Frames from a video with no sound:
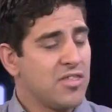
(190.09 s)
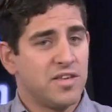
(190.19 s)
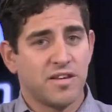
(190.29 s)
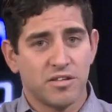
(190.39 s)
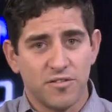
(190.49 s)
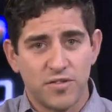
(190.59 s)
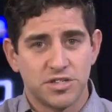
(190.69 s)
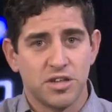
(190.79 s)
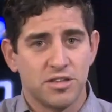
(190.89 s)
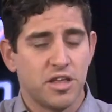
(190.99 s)
This
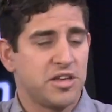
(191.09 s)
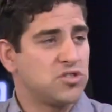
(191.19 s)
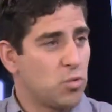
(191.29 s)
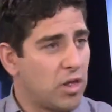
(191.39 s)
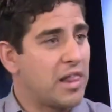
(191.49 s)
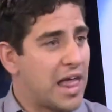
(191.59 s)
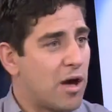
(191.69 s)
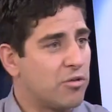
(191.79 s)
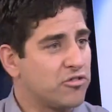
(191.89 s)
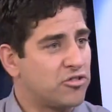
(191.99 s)
artificial intelligence will
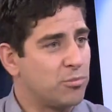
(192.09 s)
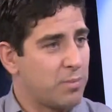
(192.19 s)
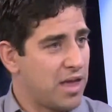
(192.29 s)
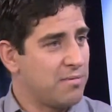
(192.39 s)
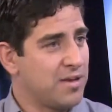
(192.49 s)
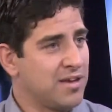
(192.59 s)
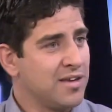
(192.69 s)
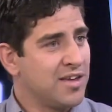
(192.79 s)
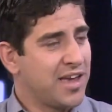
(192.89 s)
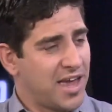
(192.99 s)
allow us to maybe
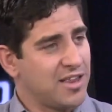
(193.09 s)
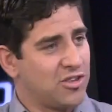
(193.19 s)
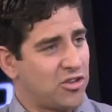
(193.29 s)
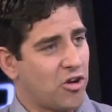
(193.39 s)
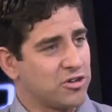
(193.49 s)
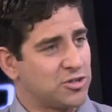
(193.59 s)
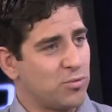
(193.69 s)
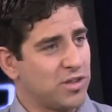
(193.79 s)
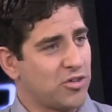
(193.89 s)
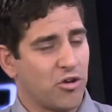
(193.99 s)
get in touch
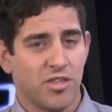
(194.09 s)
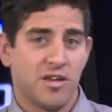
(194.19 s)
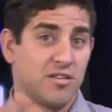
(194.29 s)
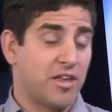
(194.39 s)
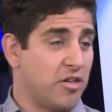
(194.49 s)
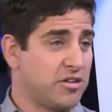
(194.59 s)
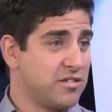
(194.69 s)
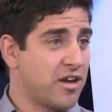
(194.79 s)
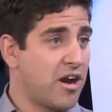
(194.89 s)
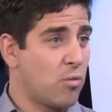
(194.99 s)
with other
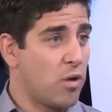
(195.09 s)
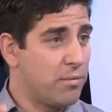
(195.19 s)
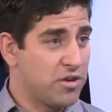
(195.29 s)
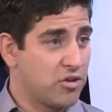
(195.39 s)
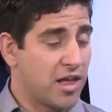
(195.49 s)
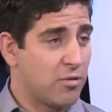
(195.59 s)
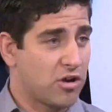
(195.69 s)
intelligence that are well beyond our